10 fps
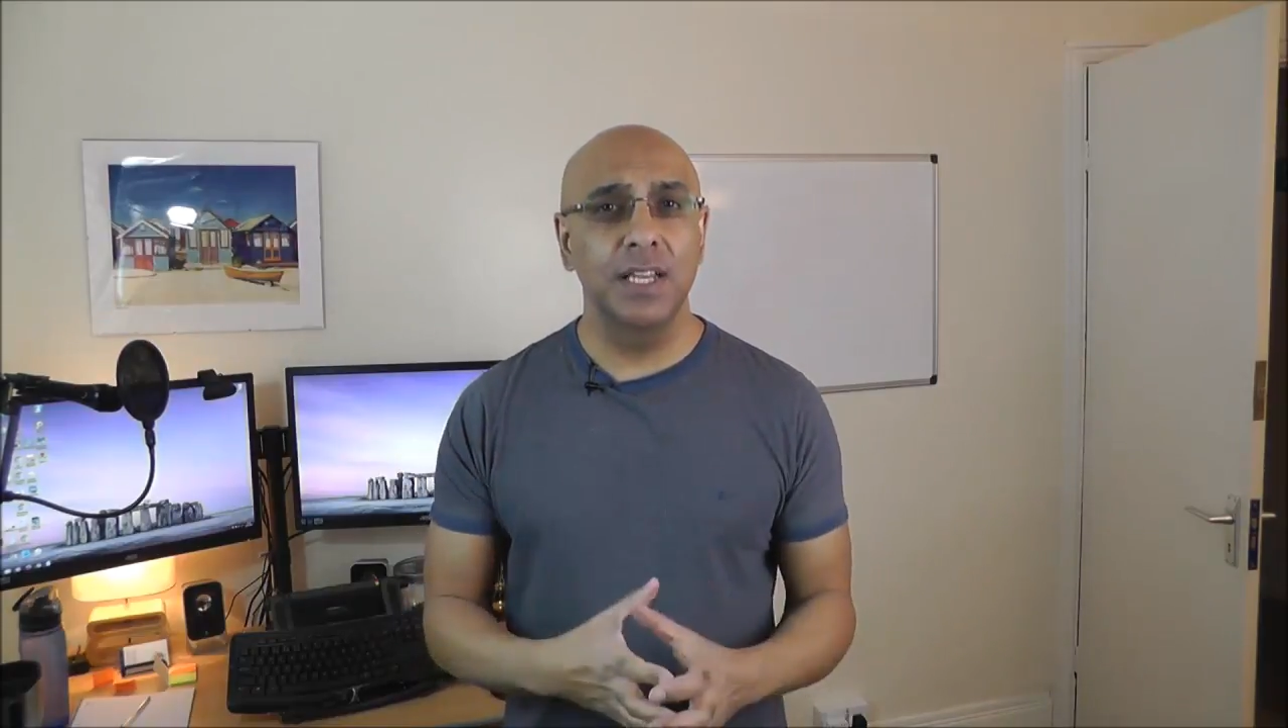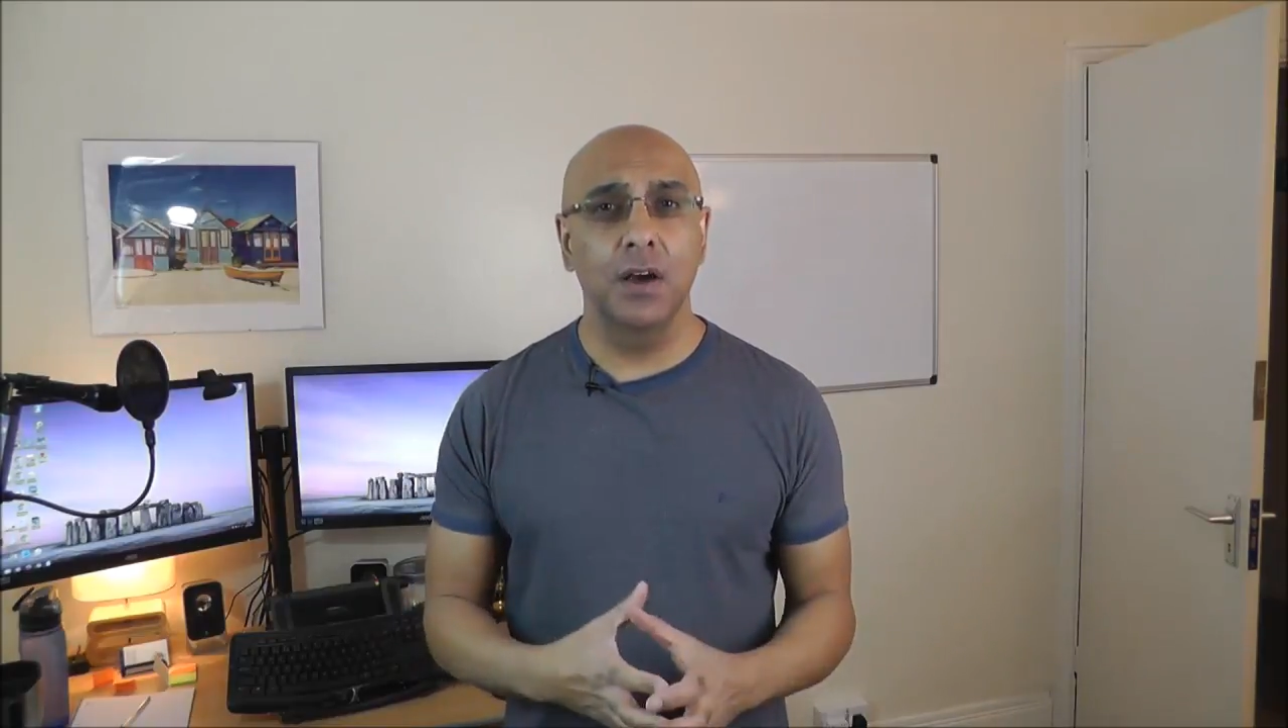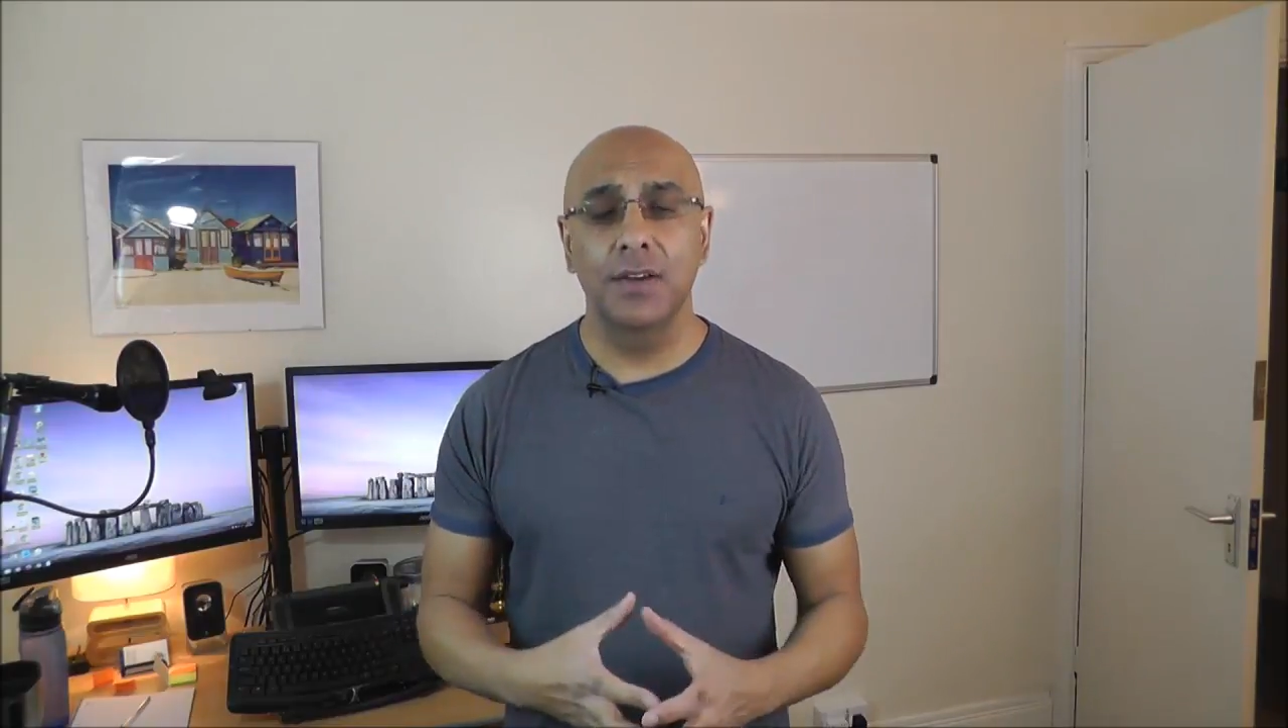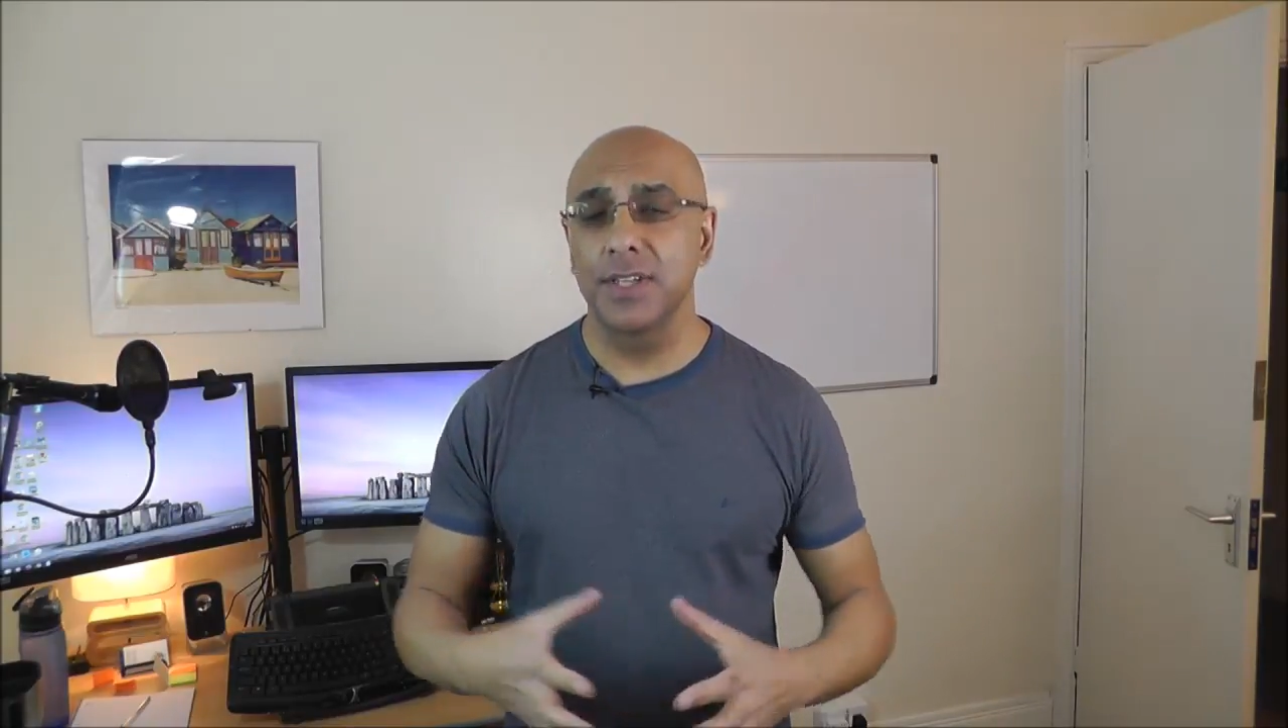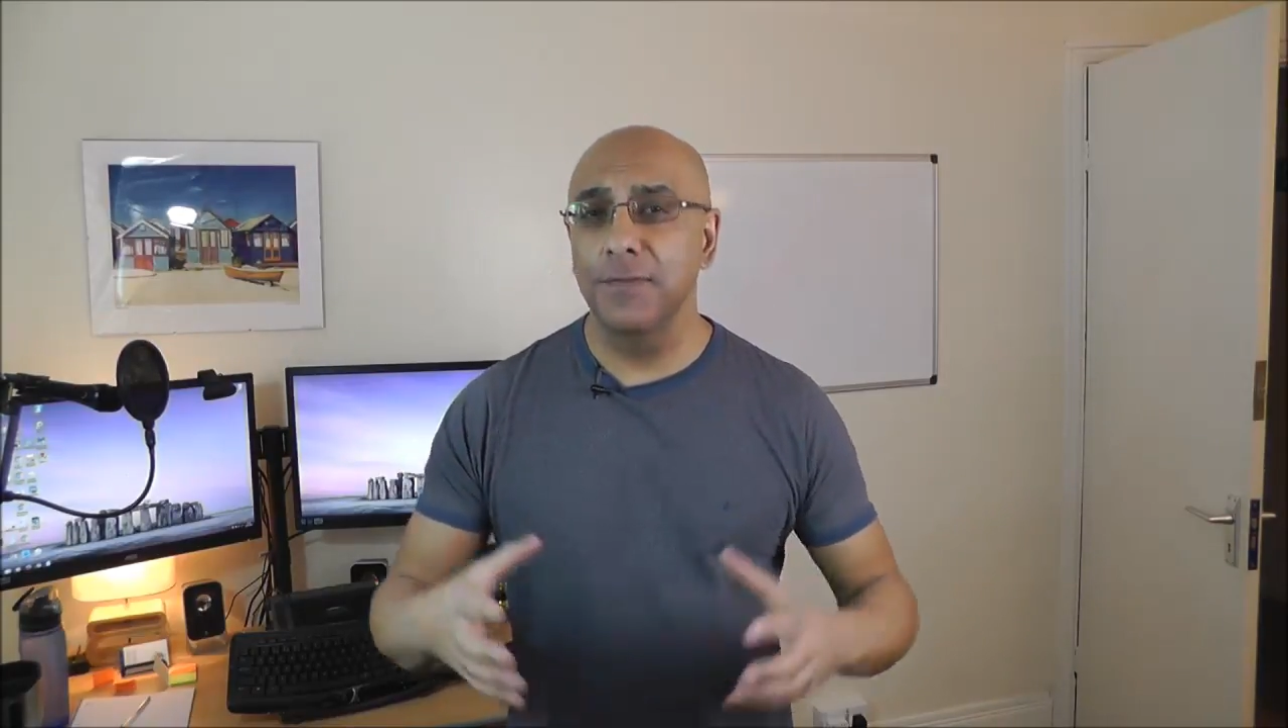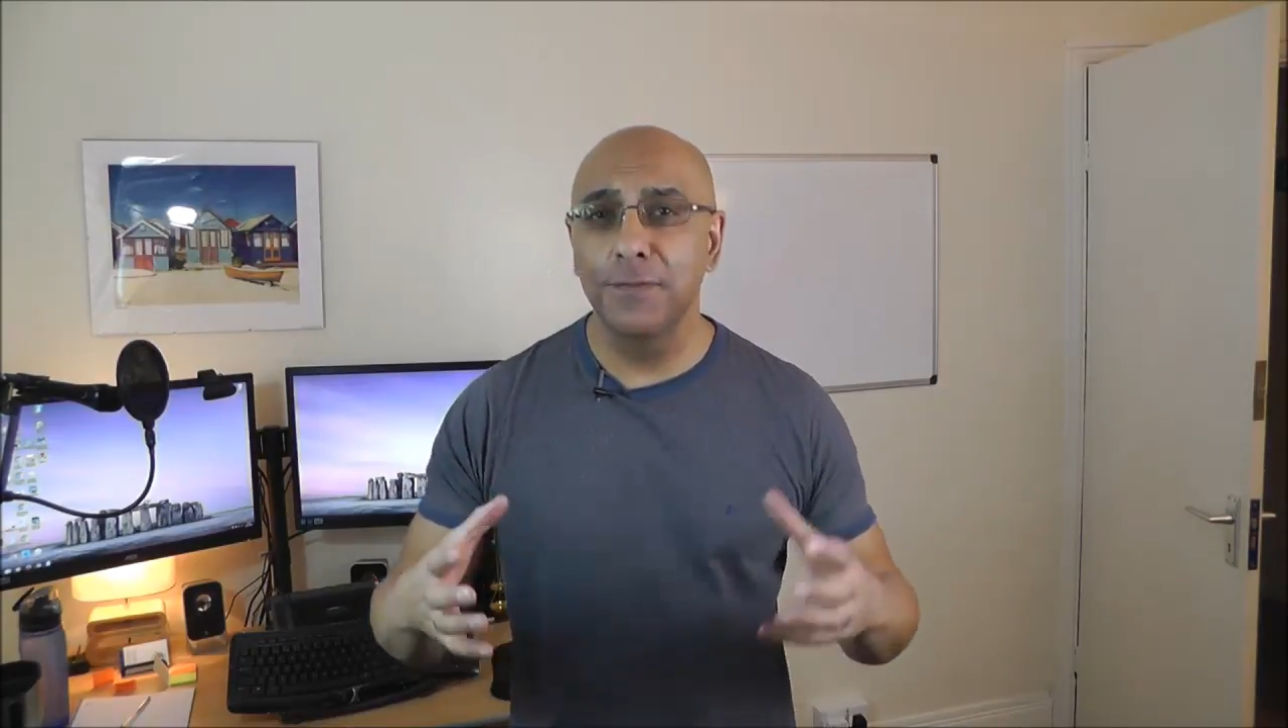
lives and